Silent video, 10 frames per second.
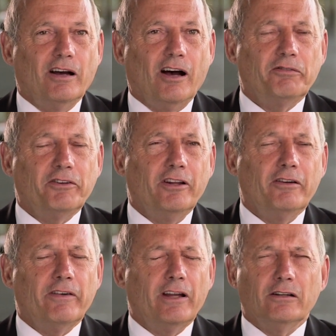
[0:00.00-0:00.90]
after the
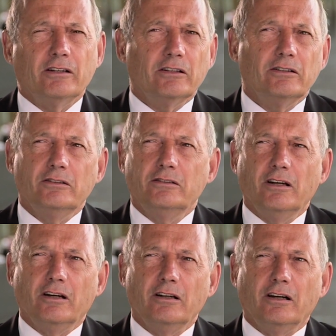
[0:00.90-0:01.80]
event, I could
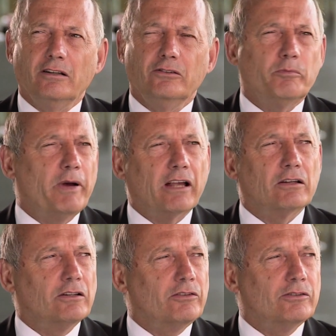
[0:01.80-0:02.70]
I, I looked back
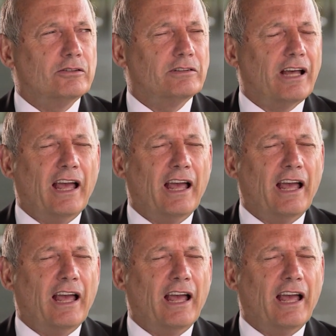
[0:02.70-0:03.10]
and I thought,